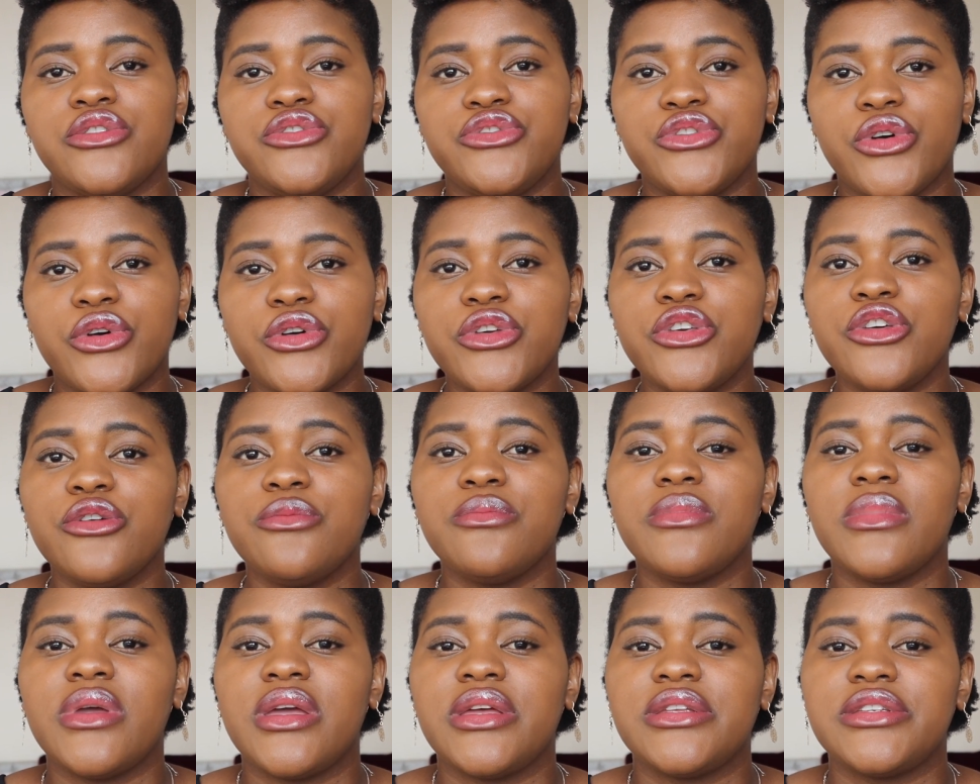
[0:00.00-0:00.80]

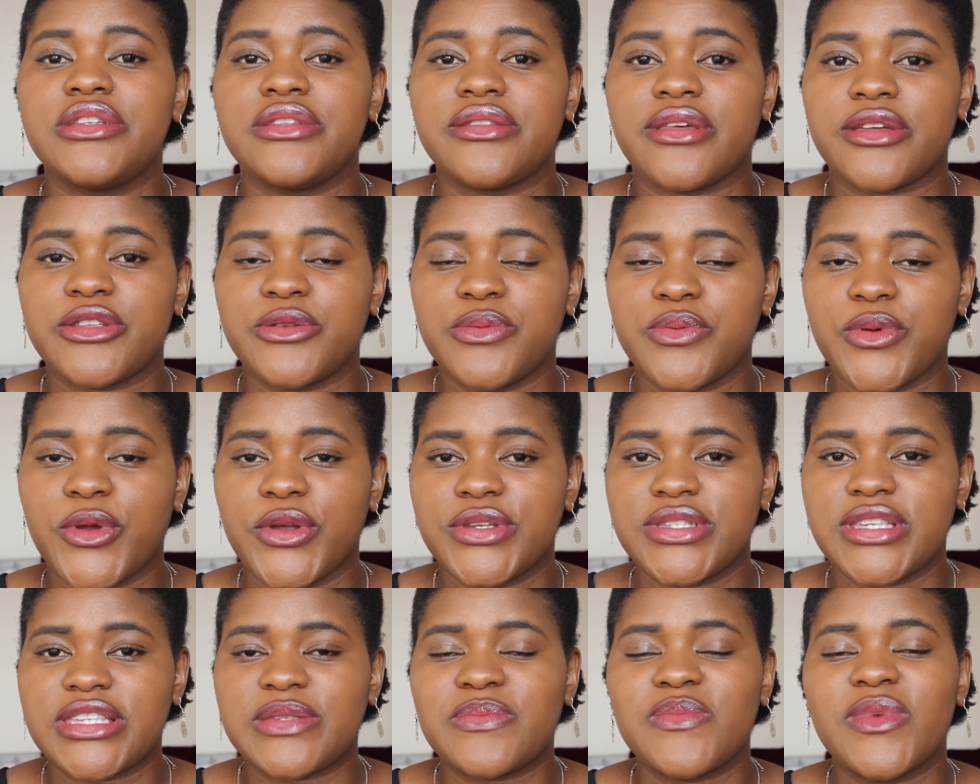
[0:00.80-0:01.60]
document that
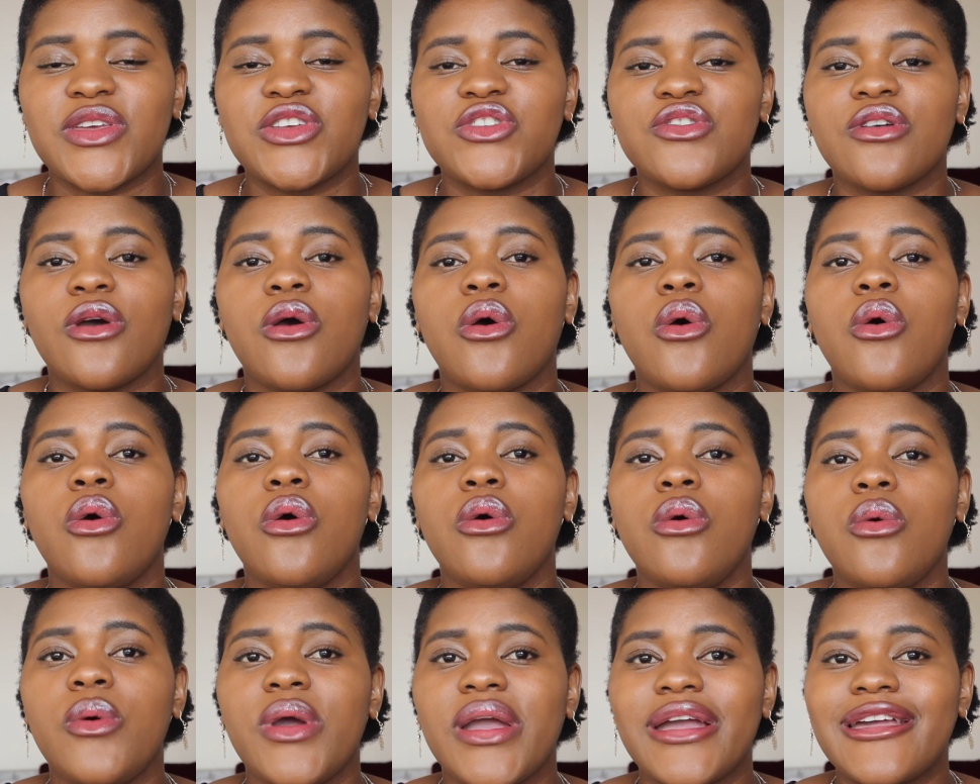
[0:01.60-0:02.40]
process make sure
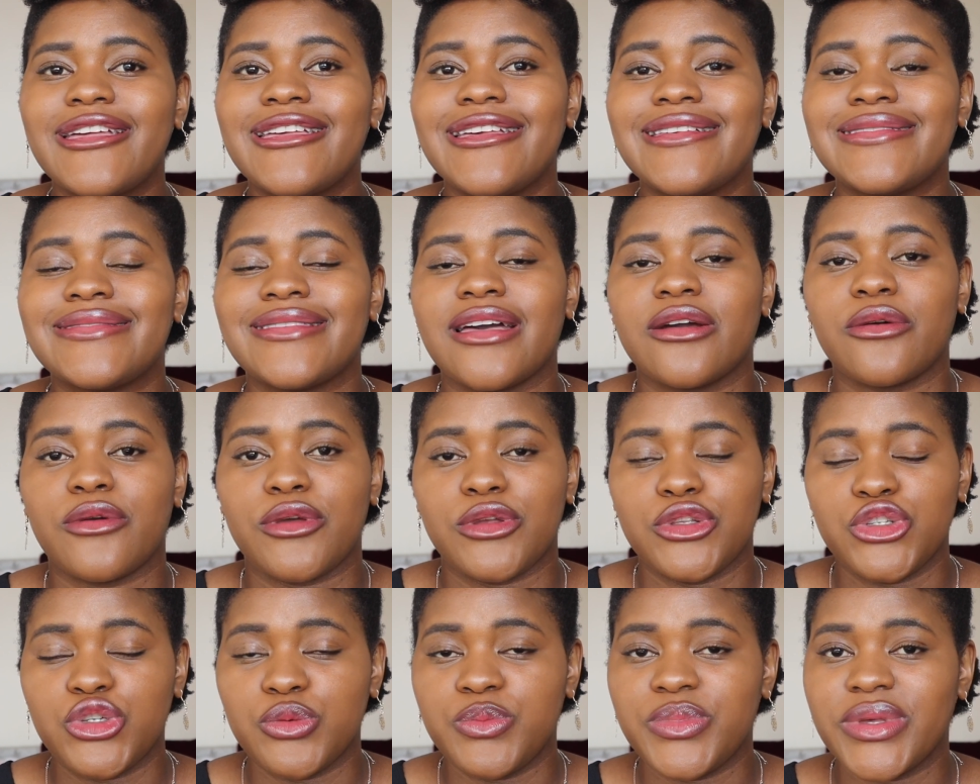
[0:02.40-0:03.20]
all workings are
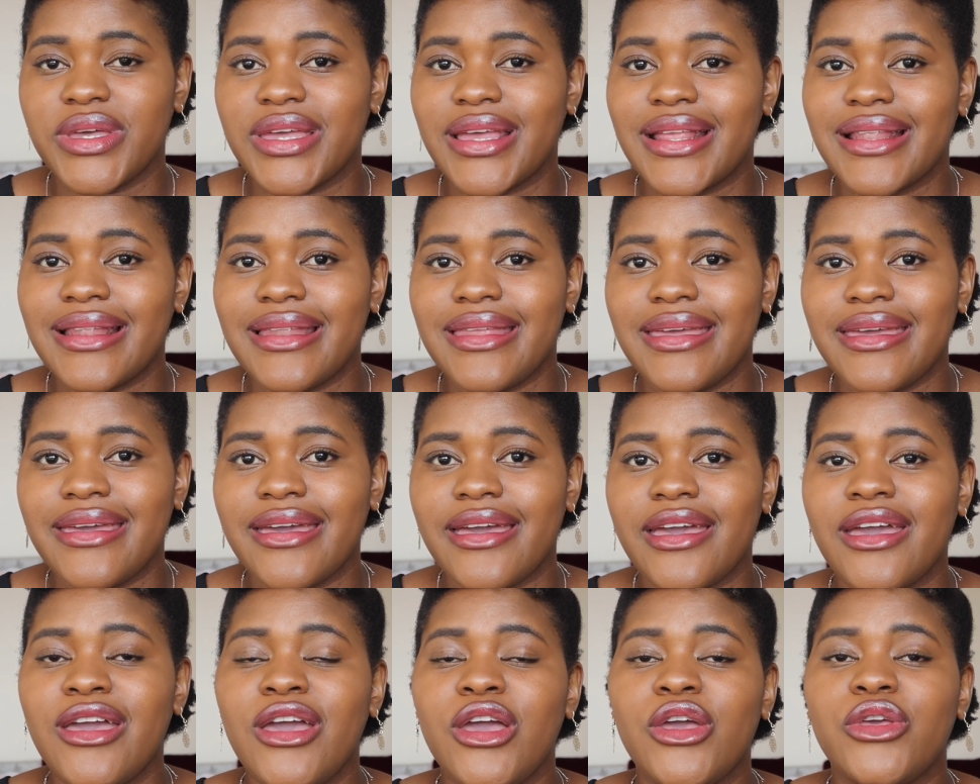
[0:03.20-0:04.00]
going to be
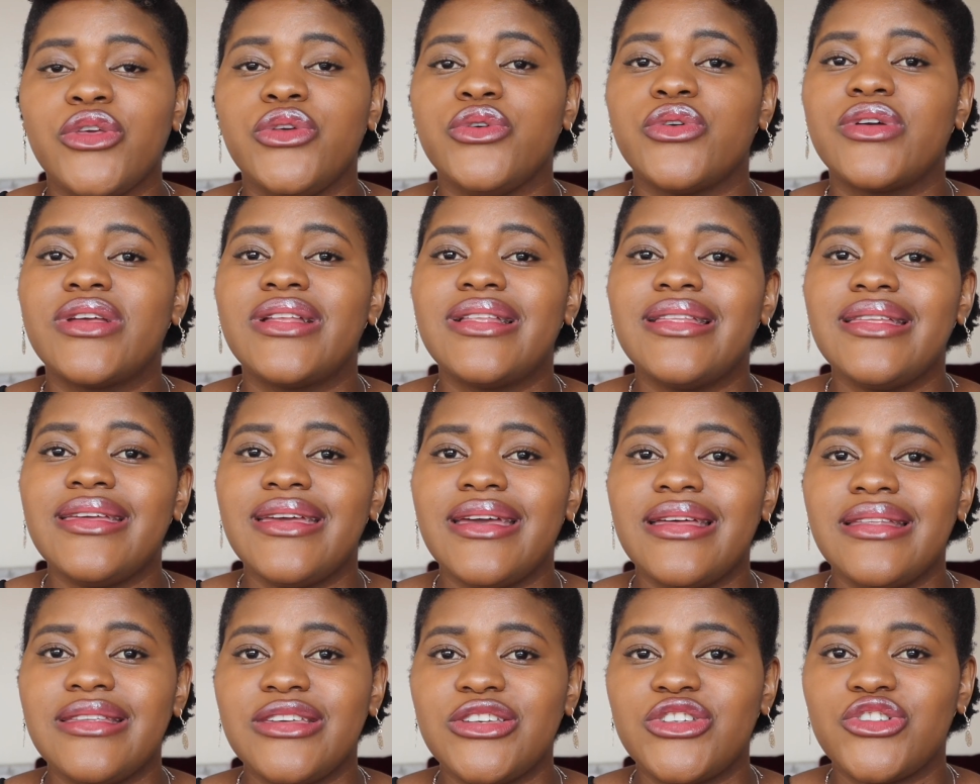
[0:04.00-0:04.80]
clear you
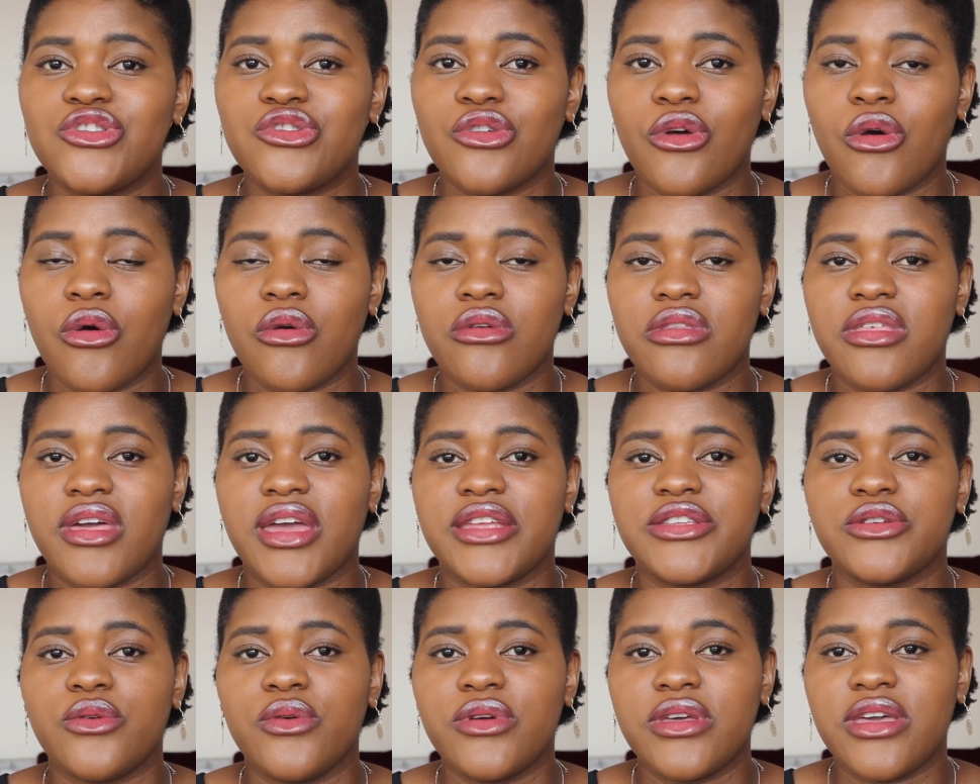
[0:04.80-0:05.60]
clearly show
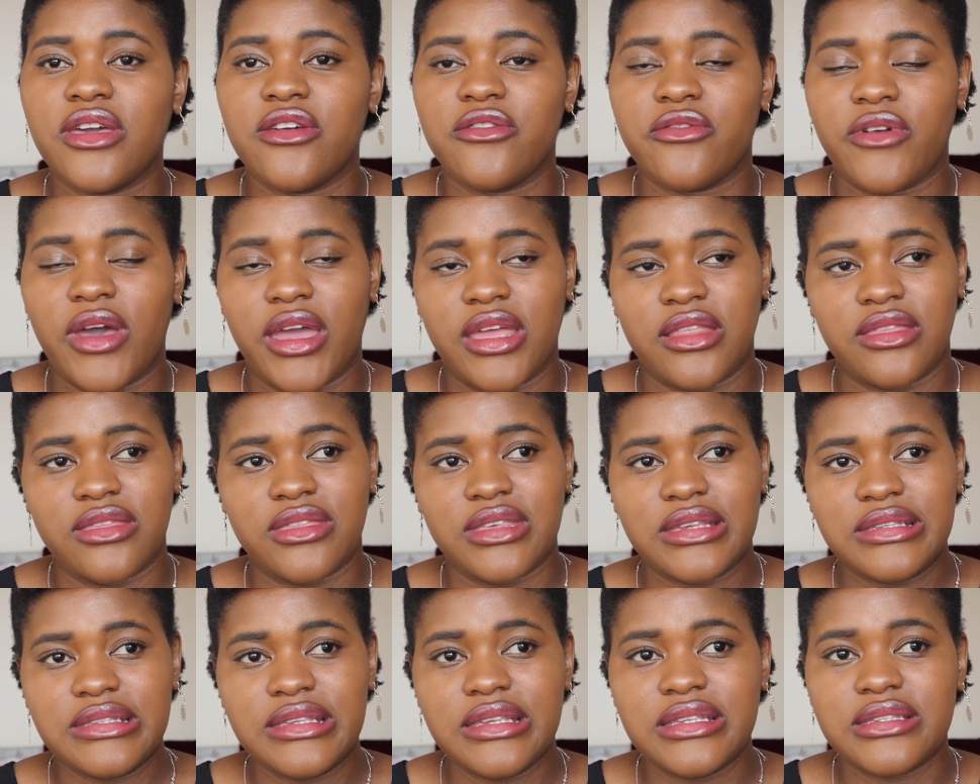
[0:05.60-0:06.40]
that okay fine
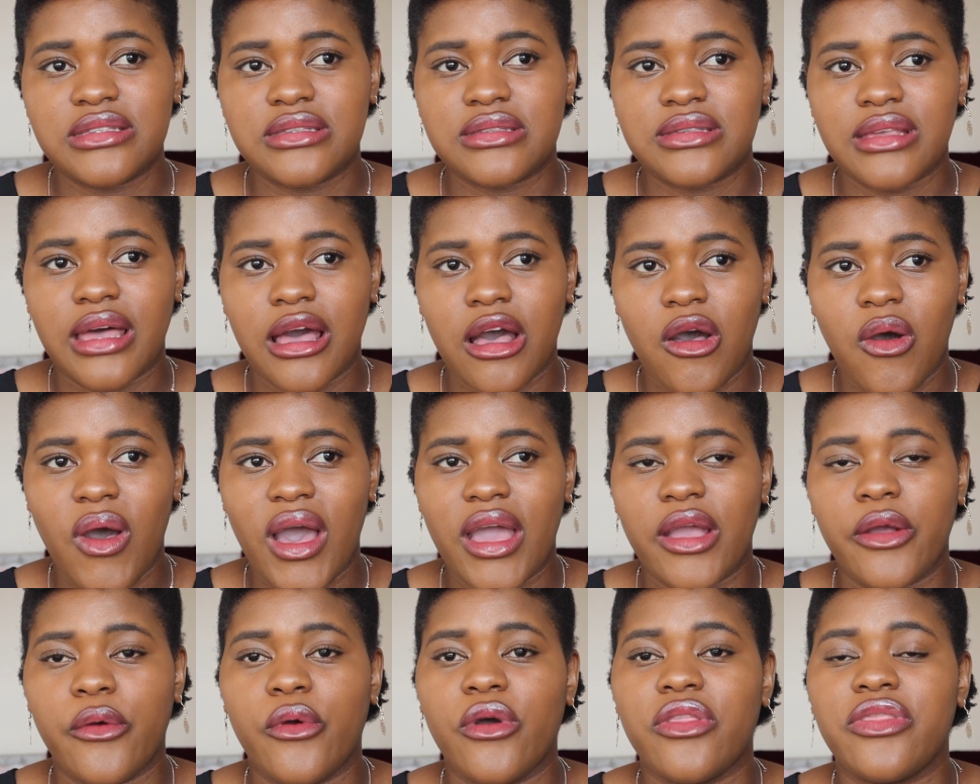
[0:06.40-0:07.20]
this is how
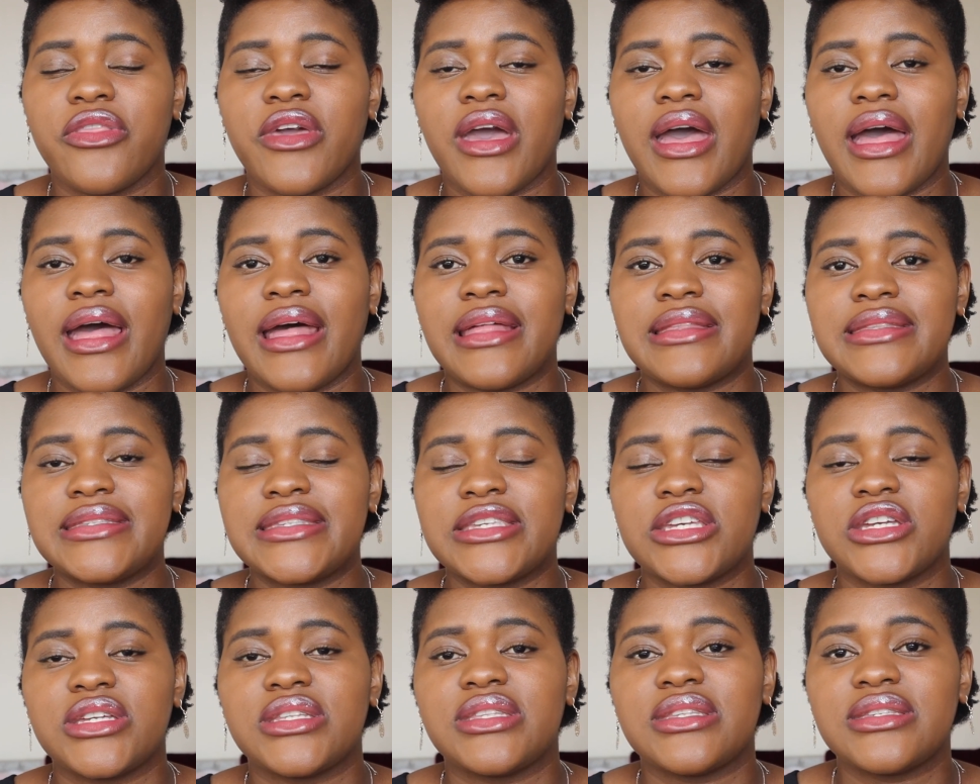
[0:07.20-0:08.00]
i got the
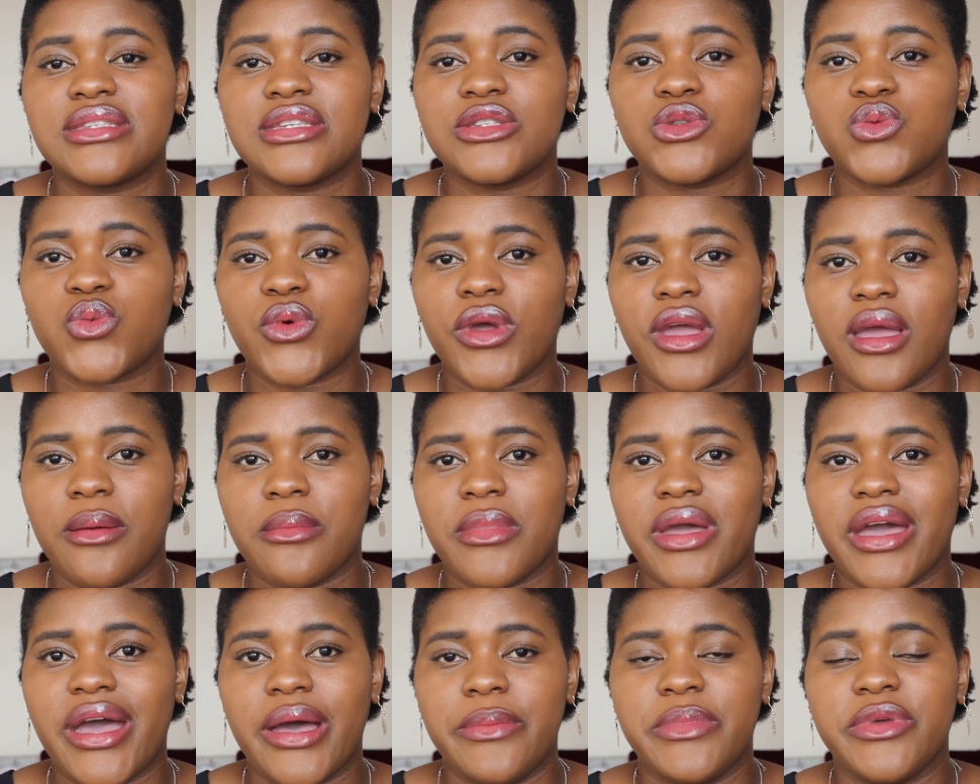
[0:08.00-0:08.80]
answer this is where
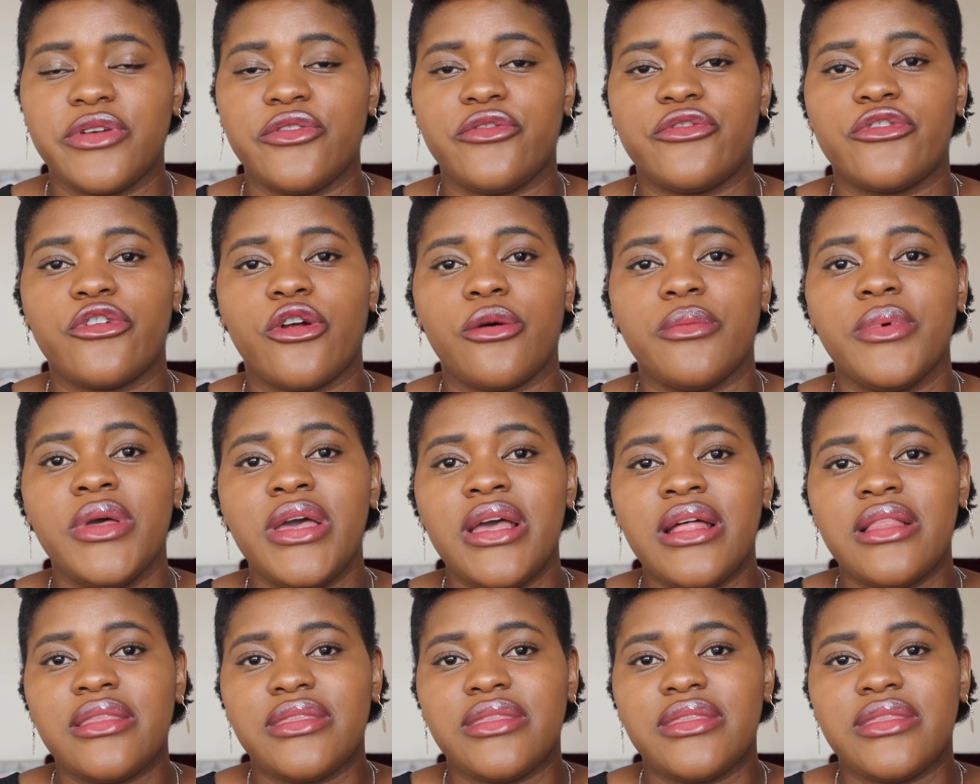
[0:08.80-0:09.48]
i'm coming from